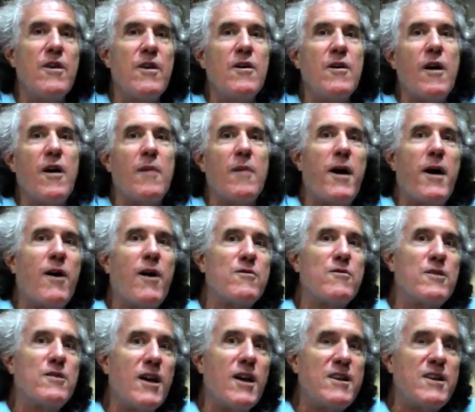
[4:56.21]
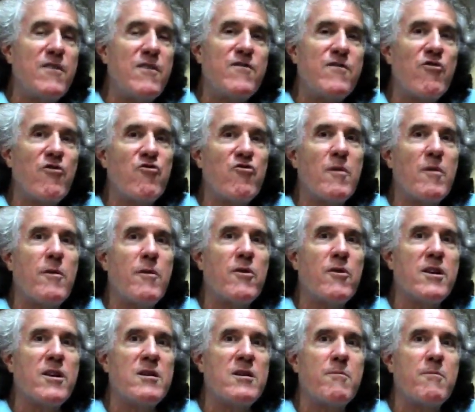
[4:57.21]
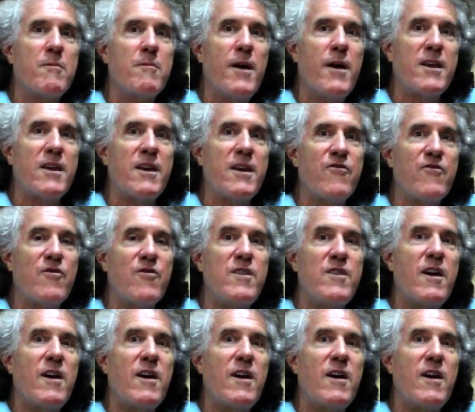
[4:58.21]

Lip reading: about 19th century American diplomatic history that